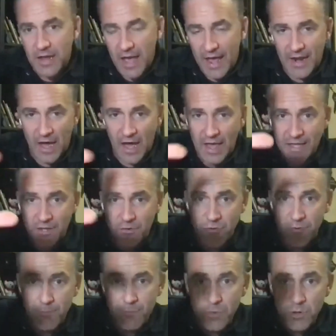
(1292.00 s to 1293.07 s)
and I can
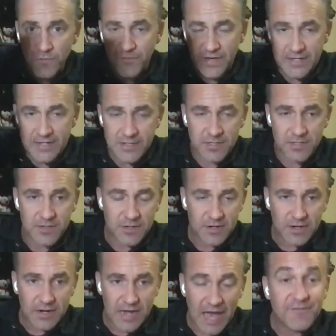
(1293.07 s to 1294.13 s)
remove it,
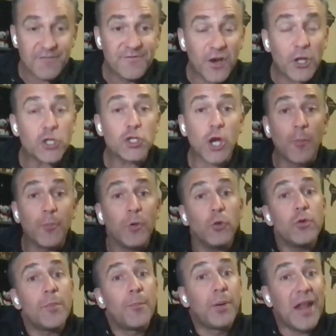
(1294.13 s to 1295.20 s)
and Photoshop will
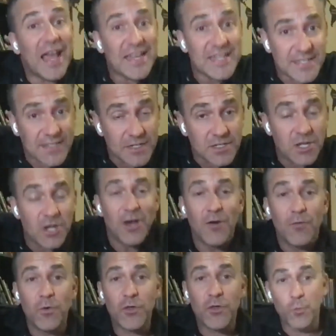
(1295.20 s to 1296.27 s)
replace it
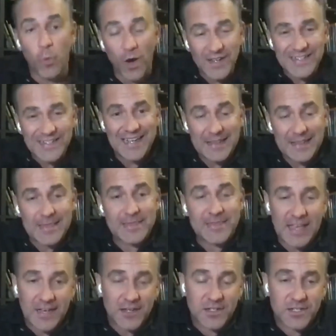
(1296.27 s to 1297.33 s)
with what it
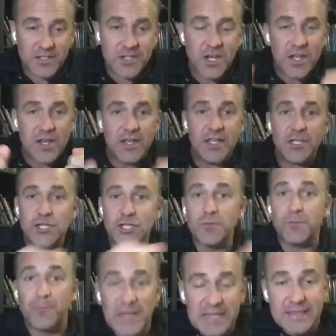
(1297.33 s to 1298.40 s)
thinks needs to
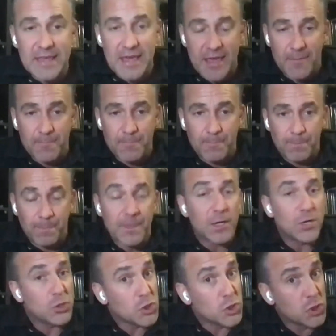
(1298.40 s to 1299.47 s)
be there.
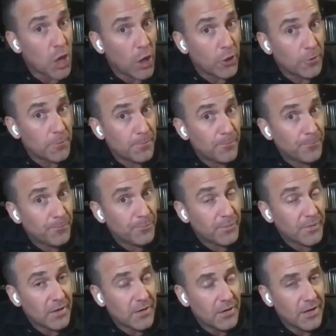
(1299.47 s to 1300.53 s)
So
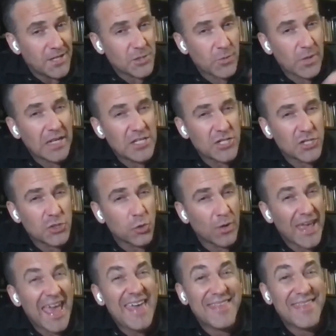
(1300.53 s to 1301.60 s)
let's quickly just
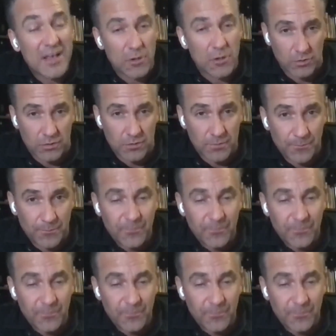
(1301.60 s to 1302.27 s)
talk ethical.